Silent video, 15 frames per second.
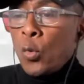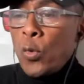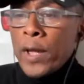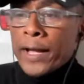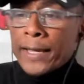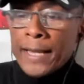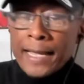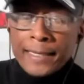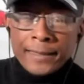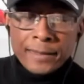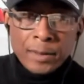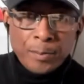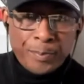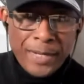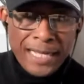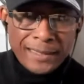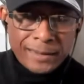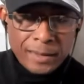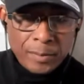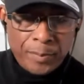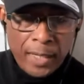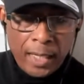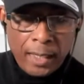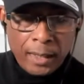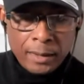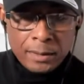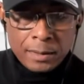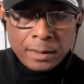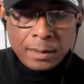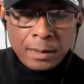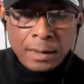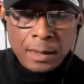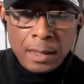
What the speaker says: where can I get some pots and pans.